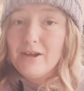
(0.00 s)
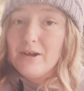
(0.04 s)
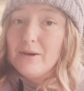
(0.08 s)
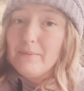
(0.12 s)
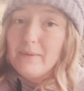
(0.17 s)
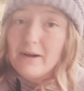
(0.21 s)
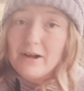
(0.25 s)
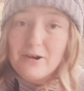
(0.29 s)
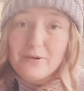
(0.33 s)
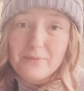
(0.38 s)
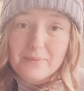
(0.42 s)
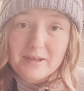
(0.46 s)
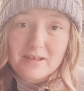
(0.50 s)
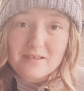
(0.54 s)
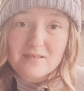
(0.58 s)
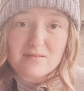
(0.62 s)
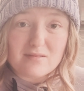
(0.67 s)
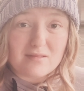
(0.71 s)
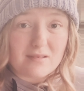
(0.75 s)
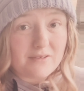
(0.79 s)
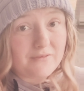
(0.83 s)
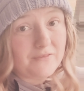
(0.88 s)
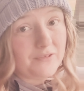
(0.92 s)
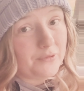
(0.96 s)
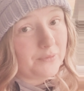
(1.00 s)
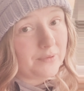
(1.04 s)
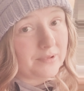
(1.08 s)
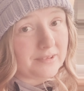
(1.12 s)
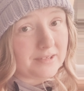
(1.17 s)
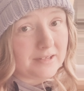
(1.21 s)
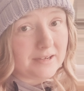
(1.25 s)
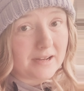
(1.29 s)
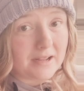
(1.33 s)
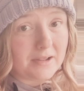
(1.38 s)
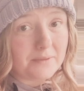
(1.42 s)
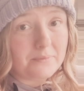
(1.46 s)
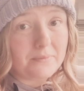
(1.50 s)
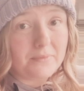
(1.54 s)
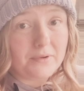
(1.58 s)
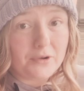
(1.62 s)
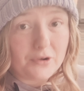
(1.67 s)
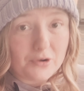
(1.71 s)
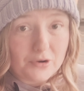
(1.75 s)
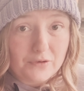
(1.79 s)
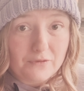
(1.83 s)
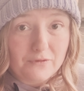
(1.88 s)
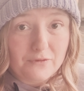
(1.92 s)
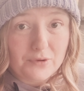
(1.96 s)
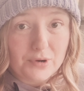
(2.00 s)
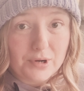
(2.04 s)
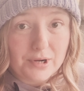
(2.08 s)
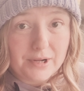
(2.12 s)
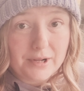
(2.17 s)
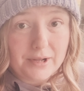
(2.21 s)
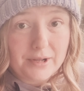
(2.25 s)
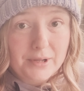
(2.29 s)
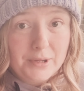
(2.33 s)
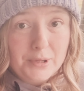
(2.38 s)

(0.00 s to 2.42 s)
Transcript: By all means, if you want the name, go for it.